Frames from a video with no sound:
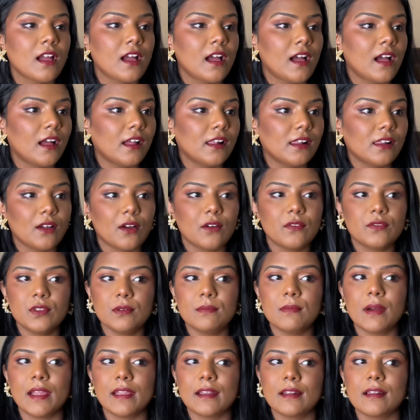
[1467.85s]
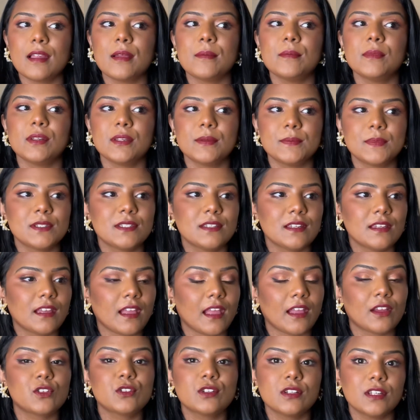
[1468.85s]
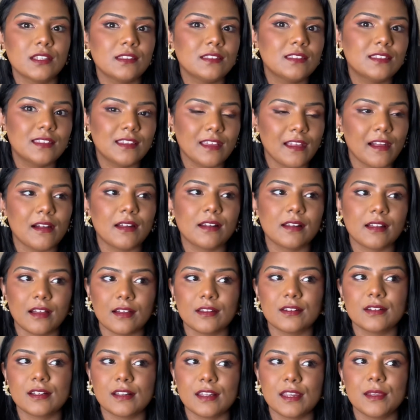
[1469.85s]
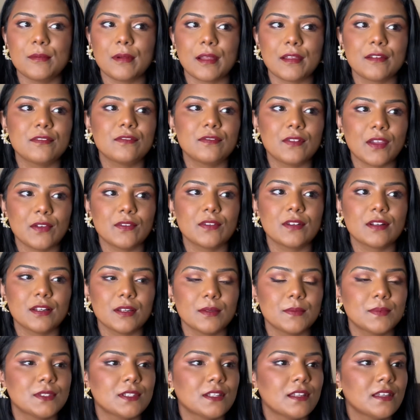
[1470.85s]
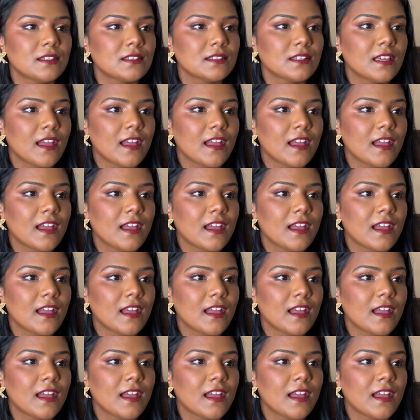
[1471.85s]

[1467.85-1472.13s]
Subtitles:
I love the MyGlamm lipstick. Actually, they are currently my favorite lipsticks.